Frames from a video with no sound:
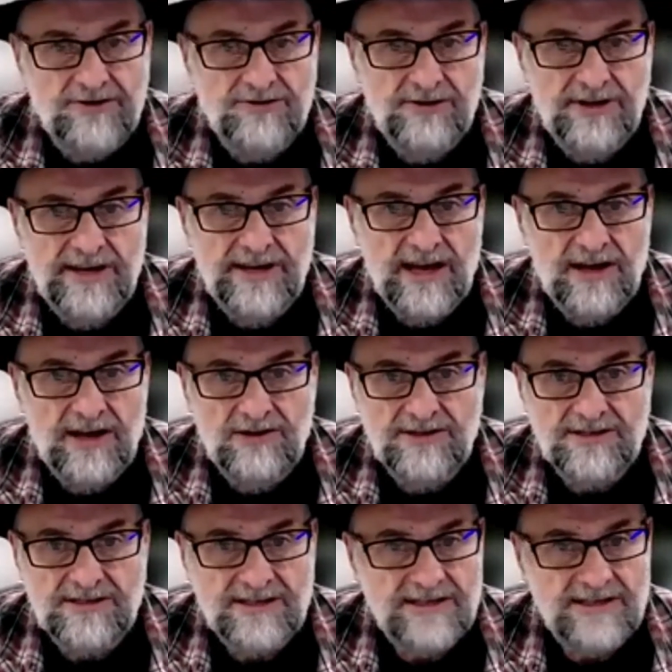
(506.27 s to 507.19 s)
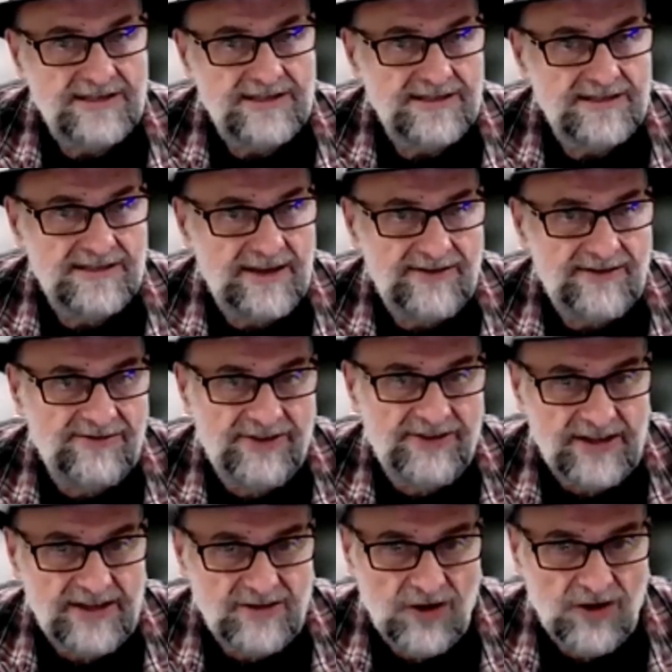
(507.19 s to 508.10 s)
tree now is 7
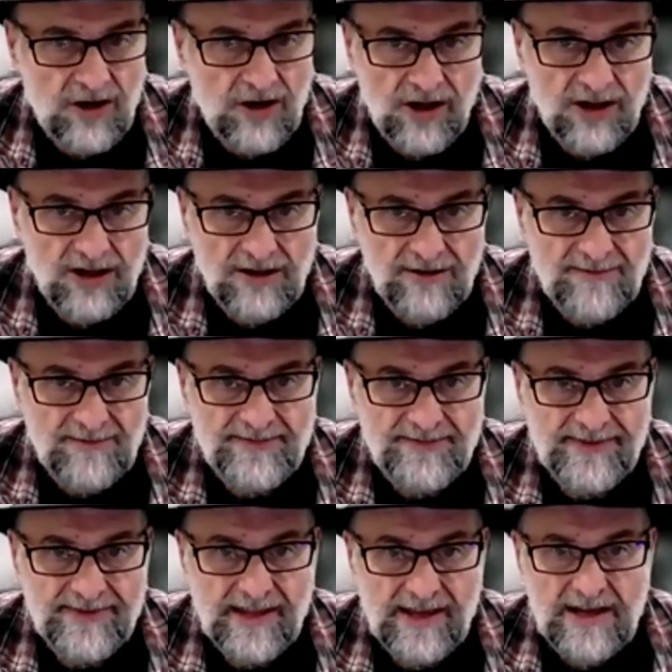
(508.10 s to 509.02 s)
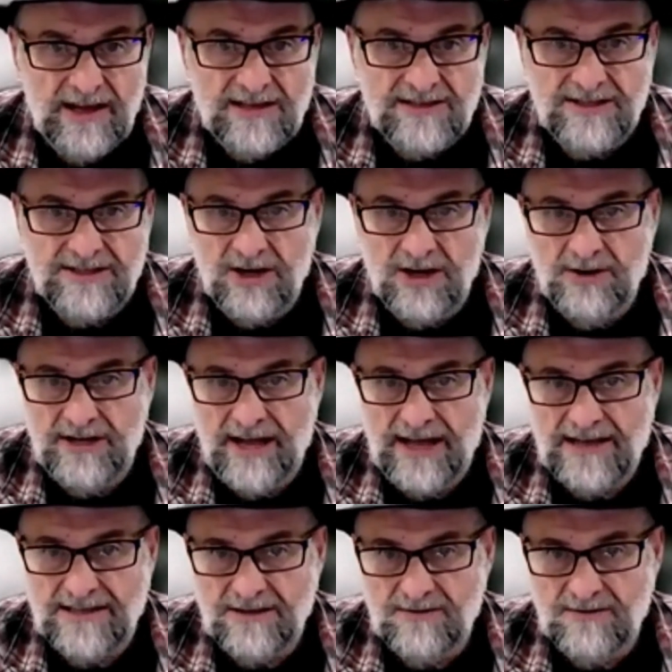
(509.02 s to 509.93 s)
feet tall. So it
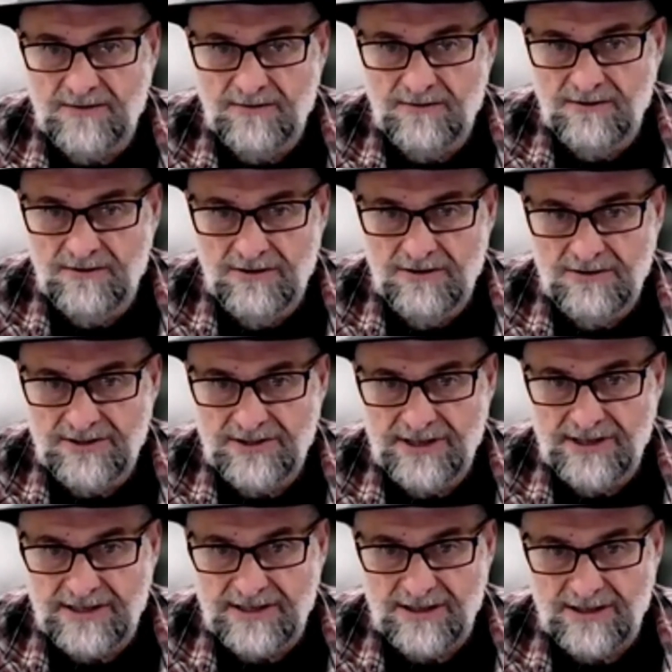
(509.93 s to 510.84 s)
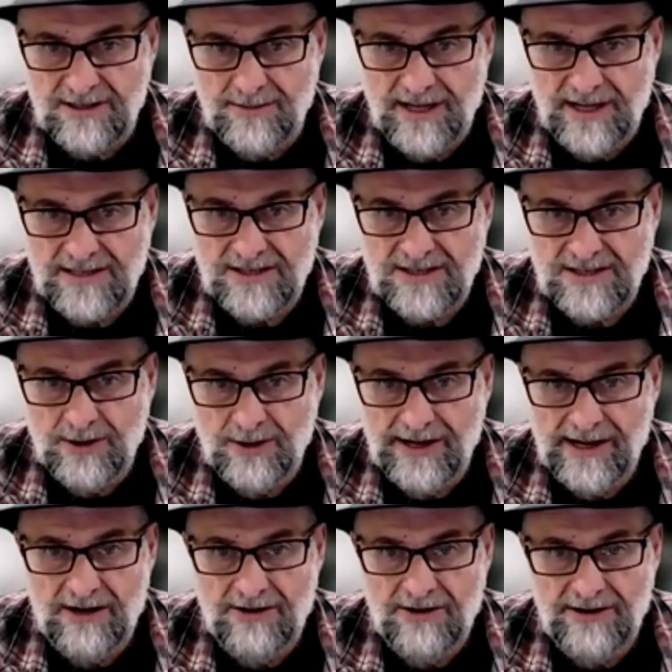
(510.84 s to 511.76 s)
has a root system that's
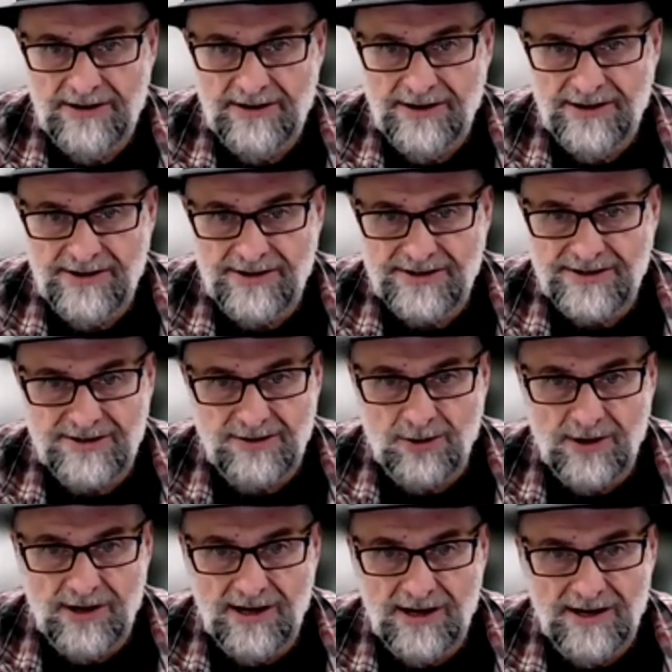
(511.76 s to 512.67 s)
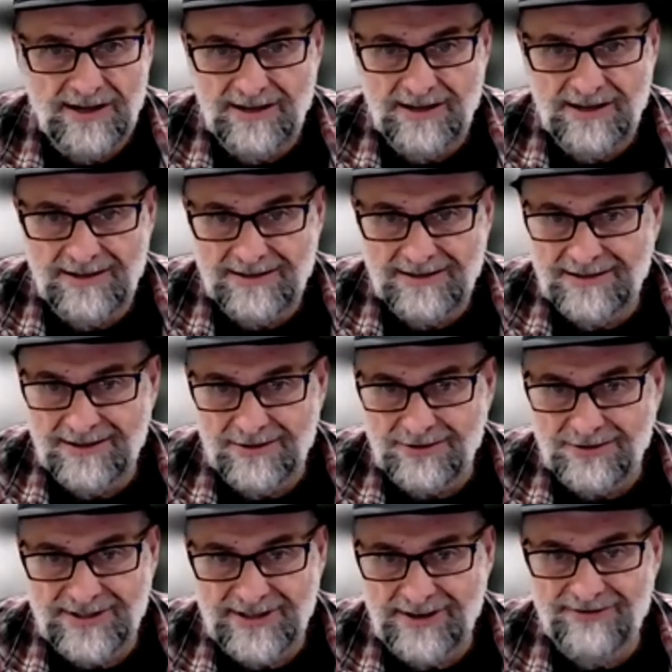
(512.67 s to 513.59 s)
going out into the soil,
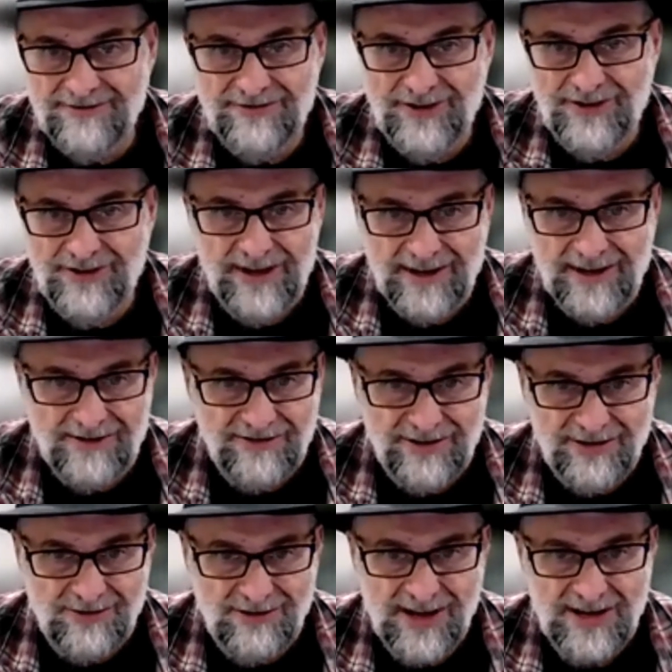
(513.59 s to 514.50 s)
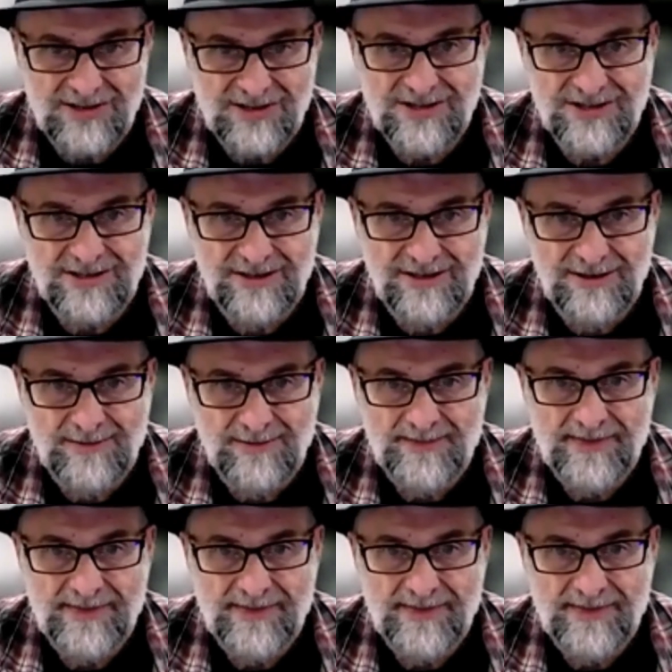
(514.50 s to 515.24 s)
7 feet in every direction.